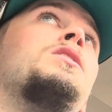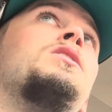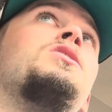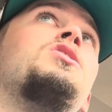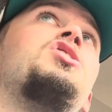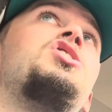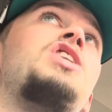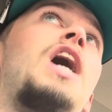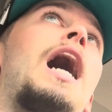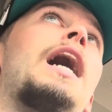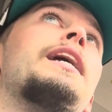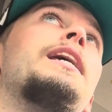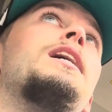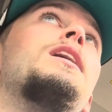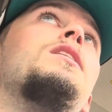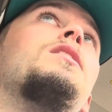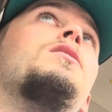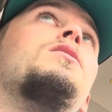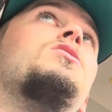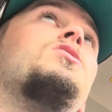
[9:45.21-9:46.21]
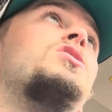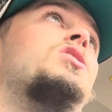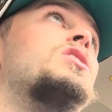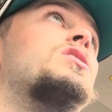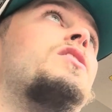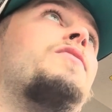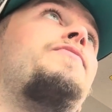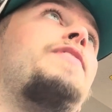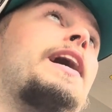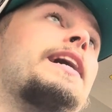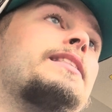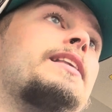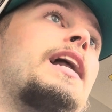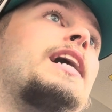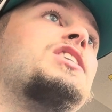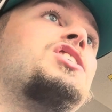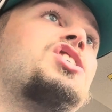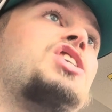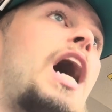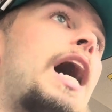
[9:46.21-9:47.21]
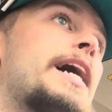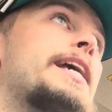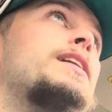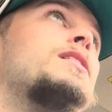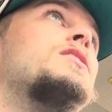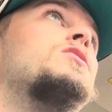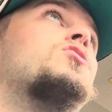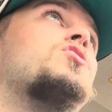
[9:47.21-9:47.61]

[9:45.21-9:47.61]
shocking the the fact that I shockingly